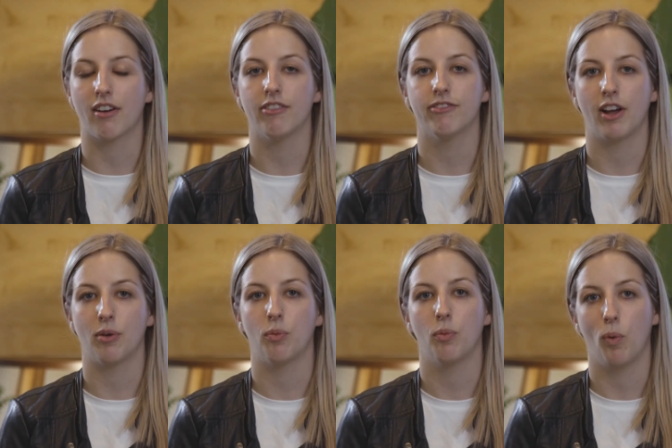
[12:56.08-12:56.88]
a
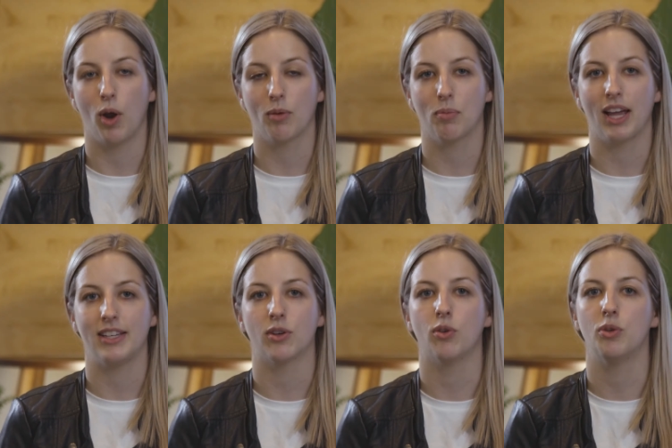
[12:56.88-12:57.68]
fun
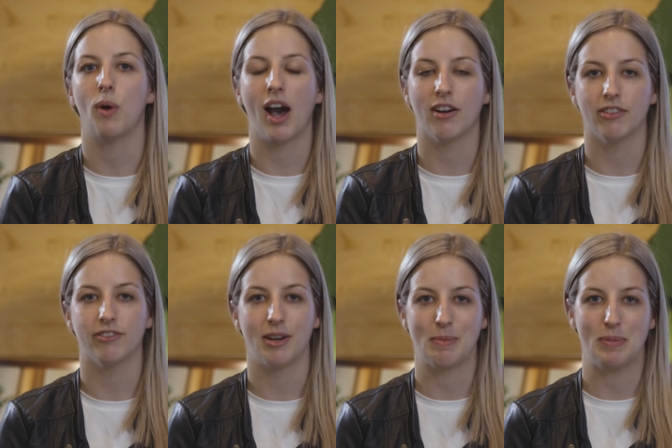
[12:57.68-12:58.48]
workplace or you are a
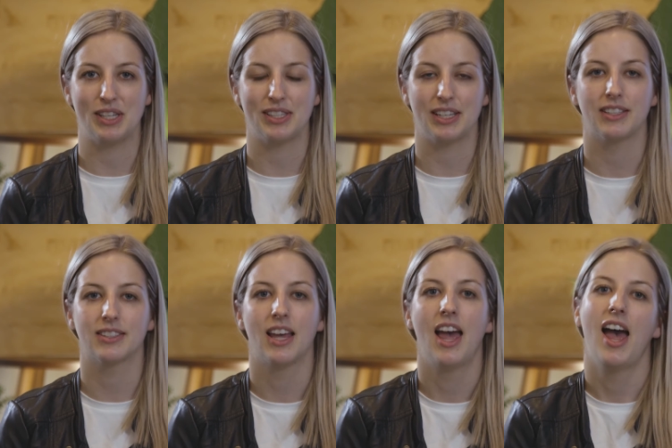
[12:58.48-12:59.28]
fun
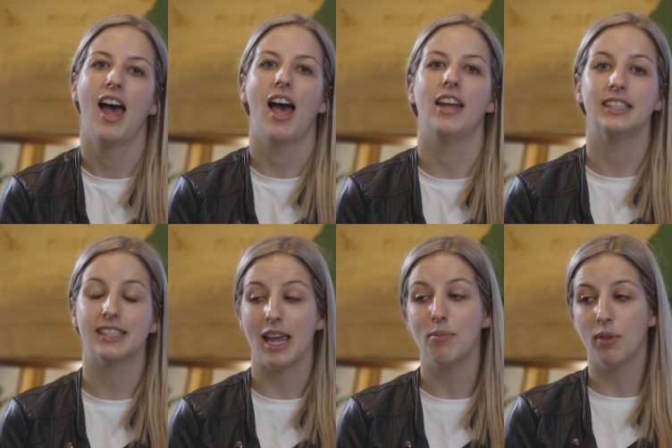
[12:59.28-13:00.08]
business. An
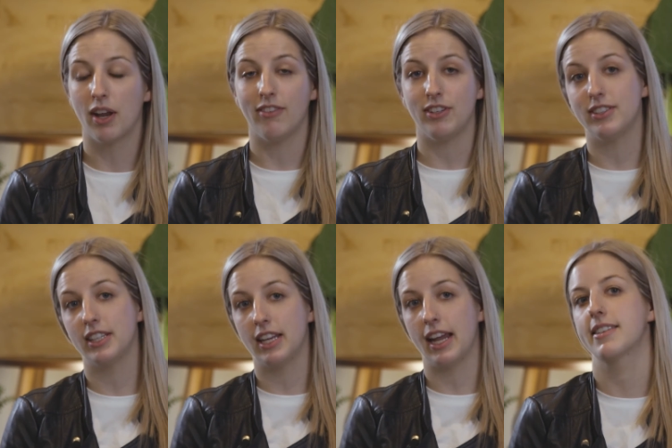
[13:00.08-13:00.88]
example that I've used in
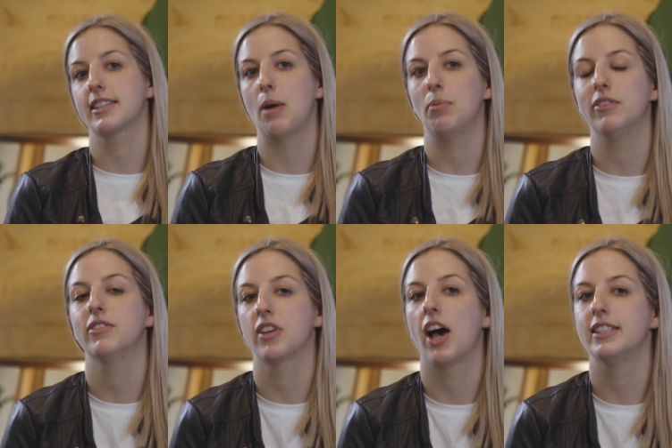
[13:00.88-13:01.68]
the next couple of
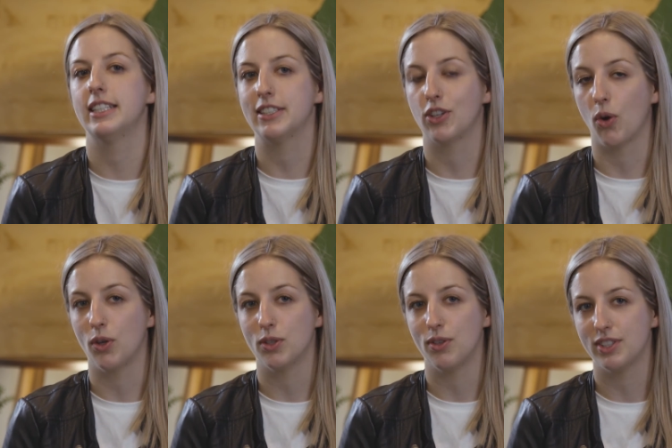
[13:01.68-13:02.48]
slides is
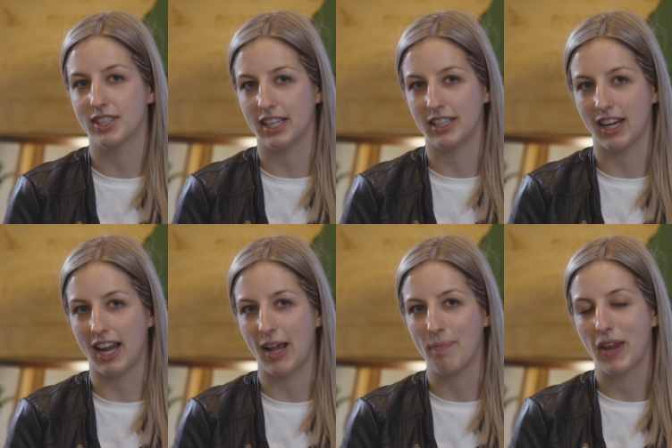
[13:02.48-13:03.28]
GoTo Skincare.